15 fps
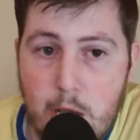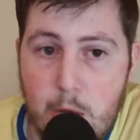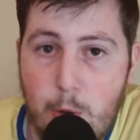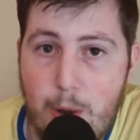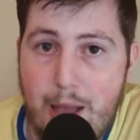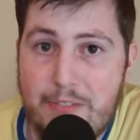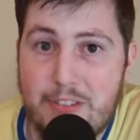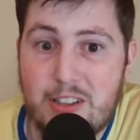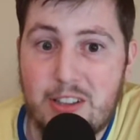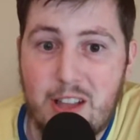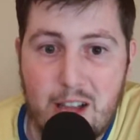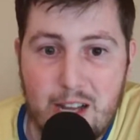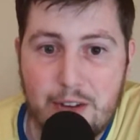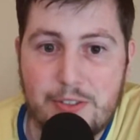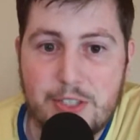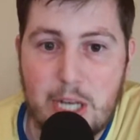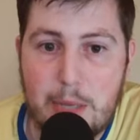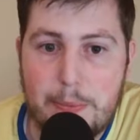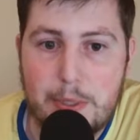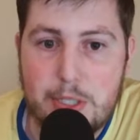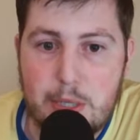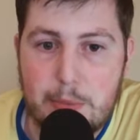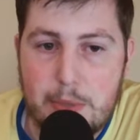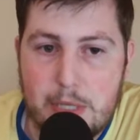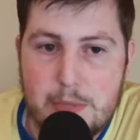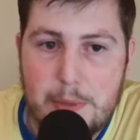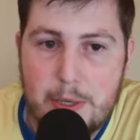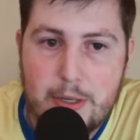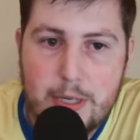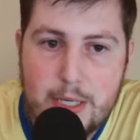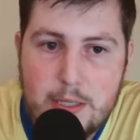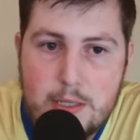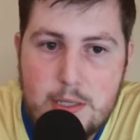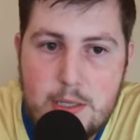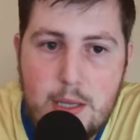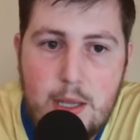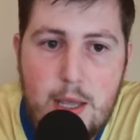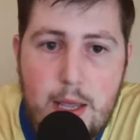who have a lot of championship experience,